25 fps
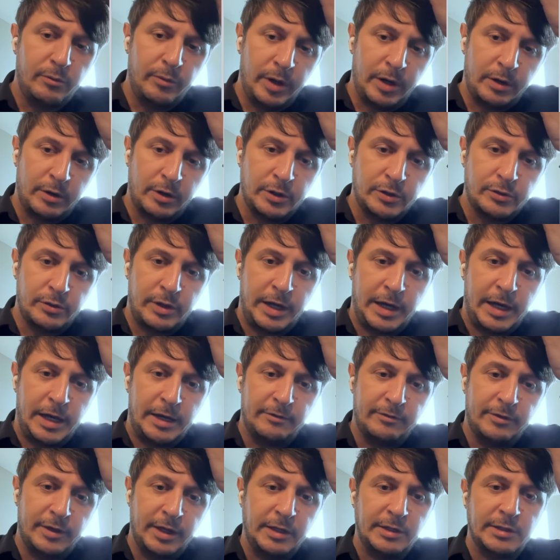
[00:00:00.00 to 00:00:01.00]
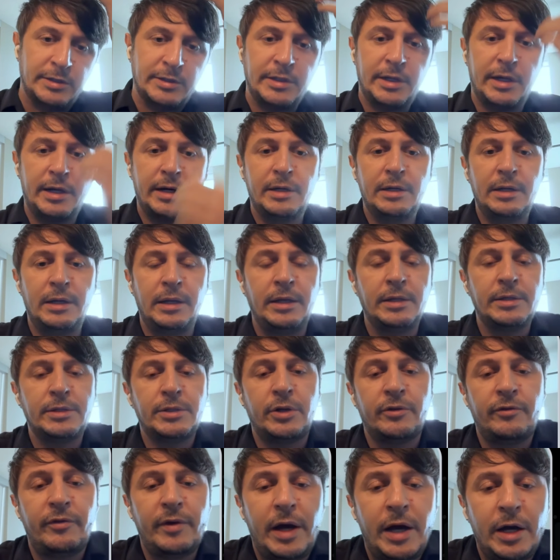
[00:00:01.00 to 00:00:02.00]
we are going to have the entire
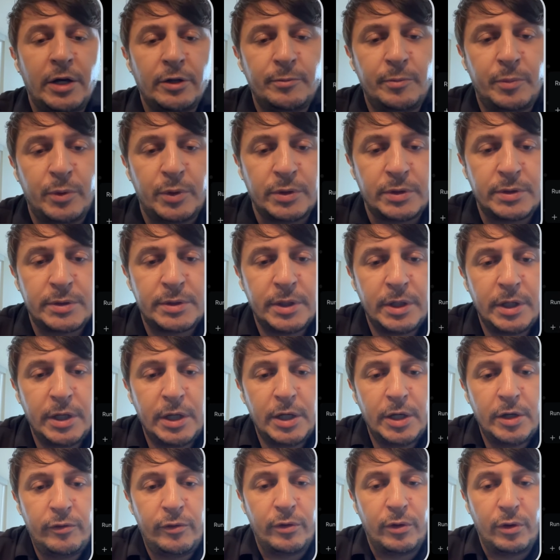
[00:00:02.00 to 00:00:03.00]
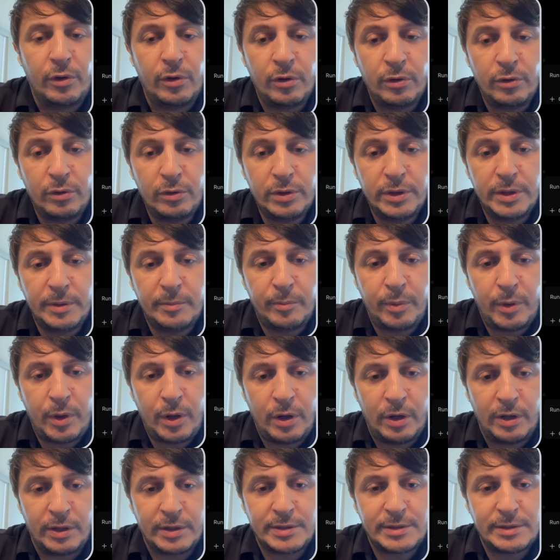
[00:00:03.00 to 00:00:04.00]
list of outputs for all the
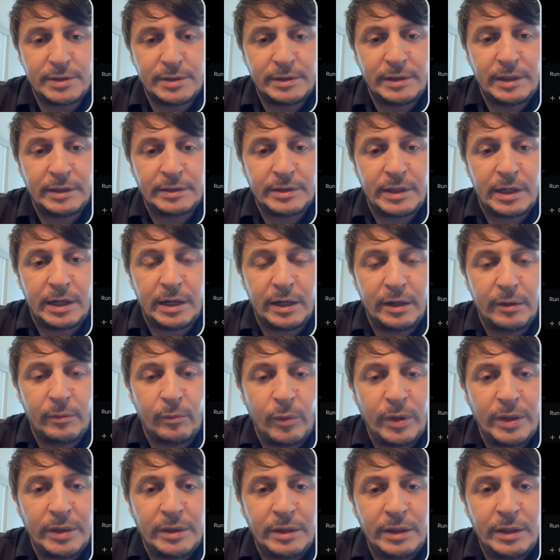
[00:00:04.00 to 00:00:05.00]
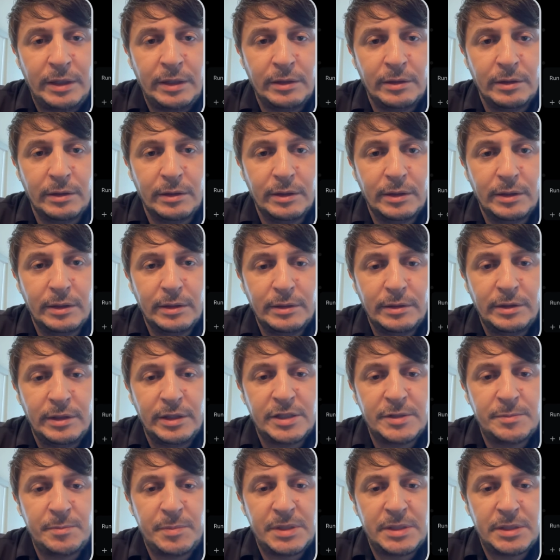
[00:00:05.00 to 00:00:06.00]
blocks that are between
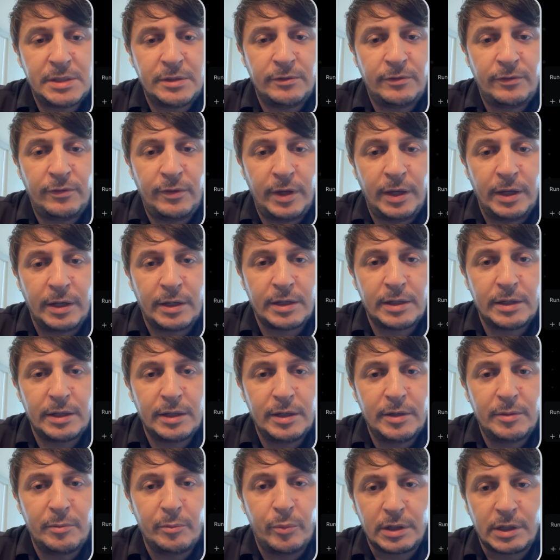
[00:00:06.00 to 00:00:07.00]
this specific